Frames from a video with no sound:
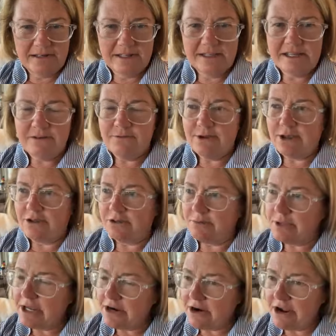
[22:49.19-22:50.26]
And then if we go to the
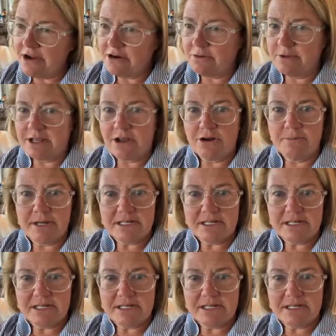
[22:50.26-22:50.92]
playground or we go to